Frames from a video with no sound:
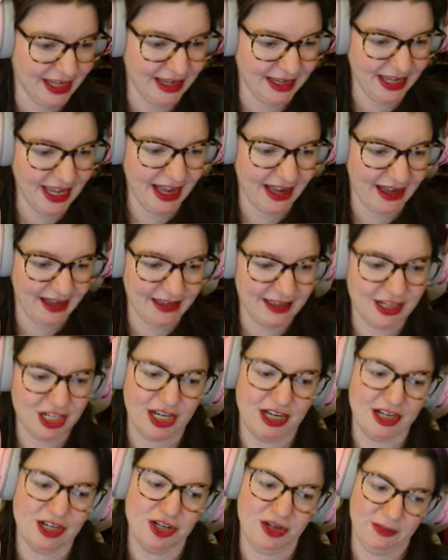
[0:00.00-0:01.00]
Yeah, the chat
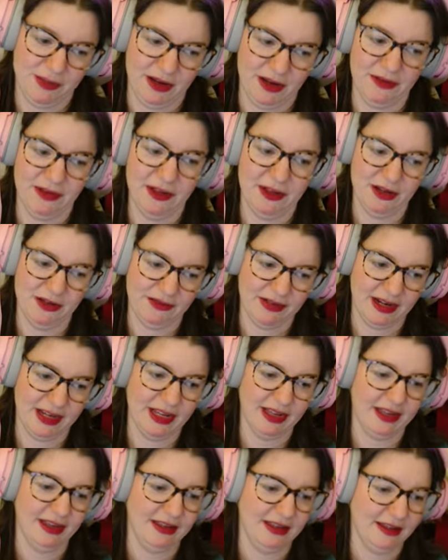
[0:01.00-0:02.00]
should be on the
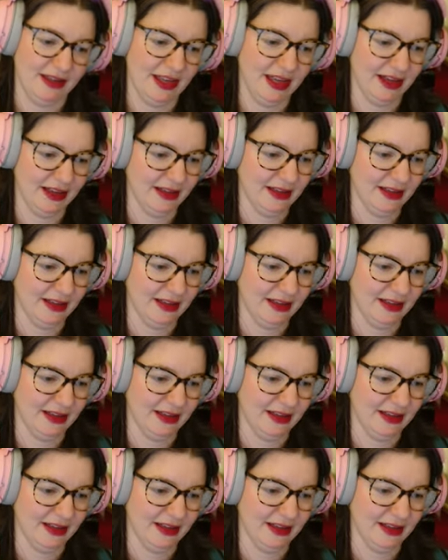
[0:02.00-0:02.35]
overlay. Yeah.